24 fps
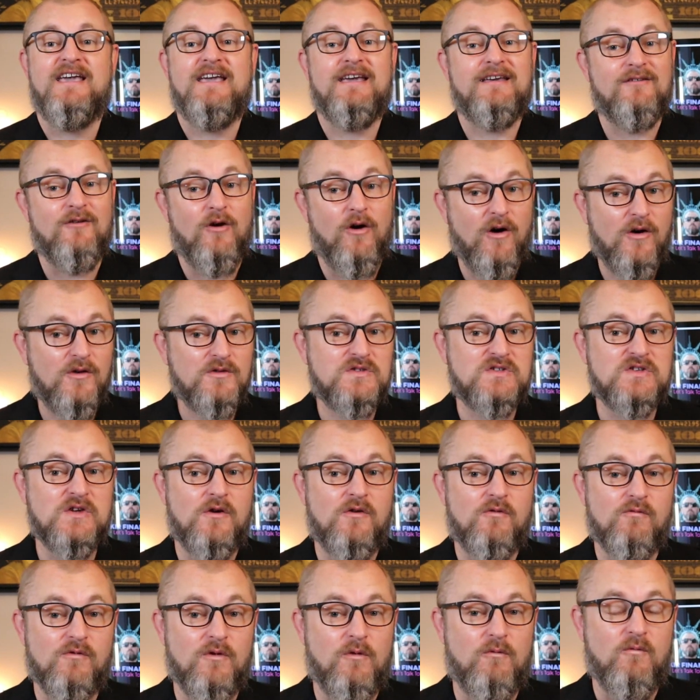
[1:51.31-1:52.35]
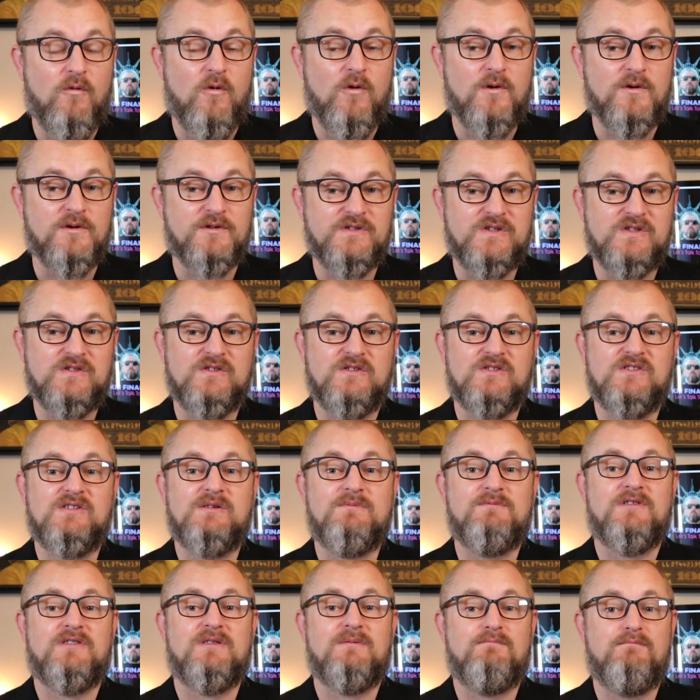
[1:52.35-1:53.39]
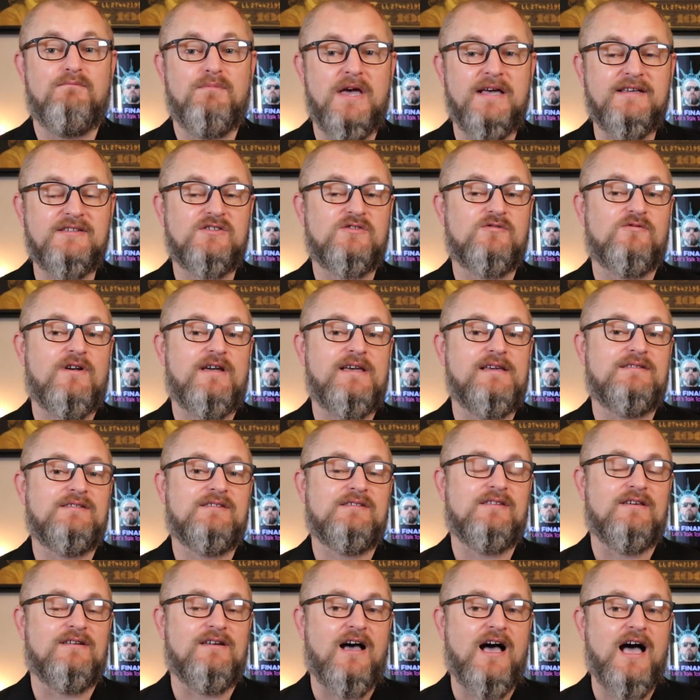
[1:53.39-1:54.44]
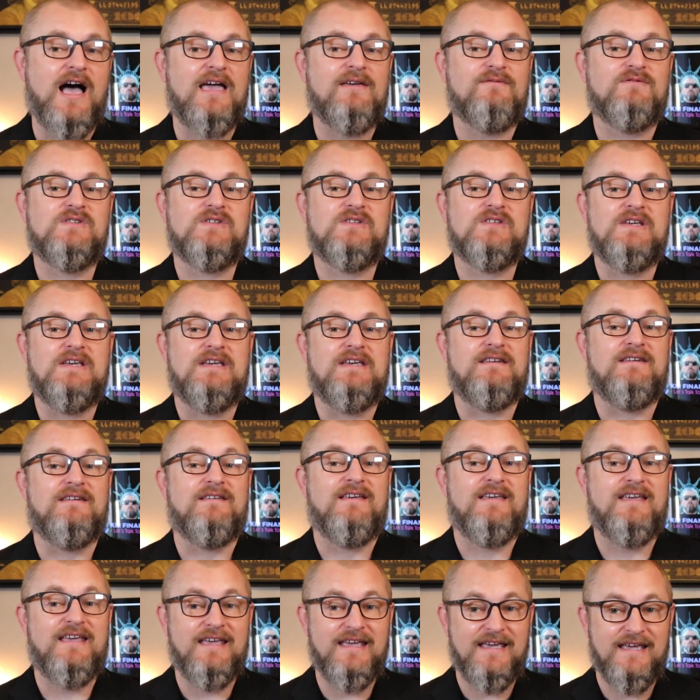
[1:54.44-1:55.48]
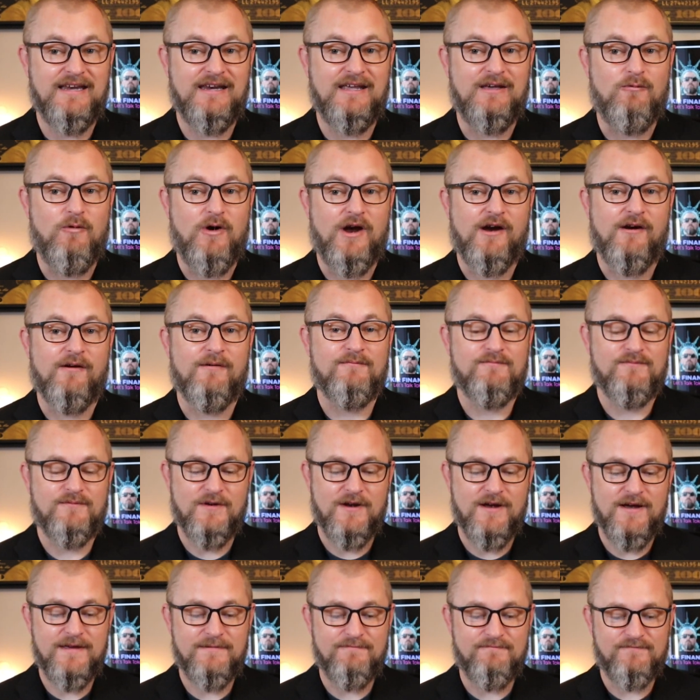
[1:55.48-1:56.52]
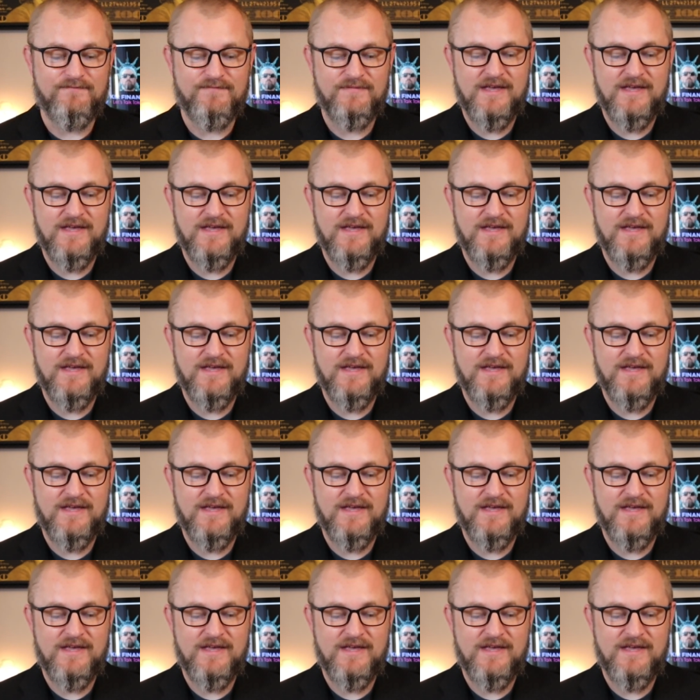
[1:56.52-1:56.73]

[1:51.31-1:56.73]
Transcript: It also rewards some of the best rates that I've seen anywhere, right?